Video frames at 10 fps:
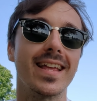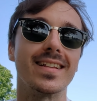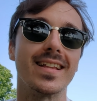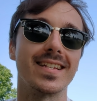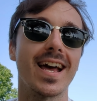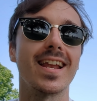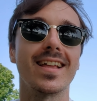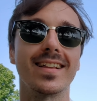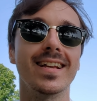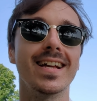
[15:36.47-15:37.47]
It's
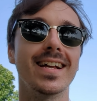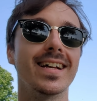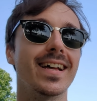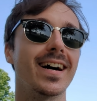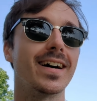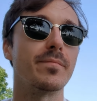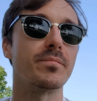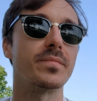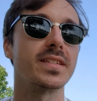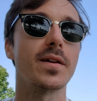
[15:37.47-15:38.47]
kind
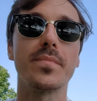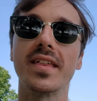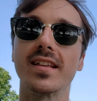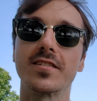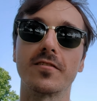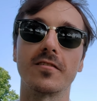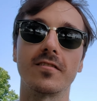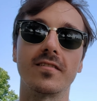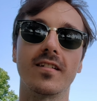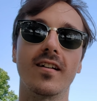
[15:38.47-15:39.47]
of, some things
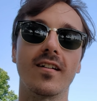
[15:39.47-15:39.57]
are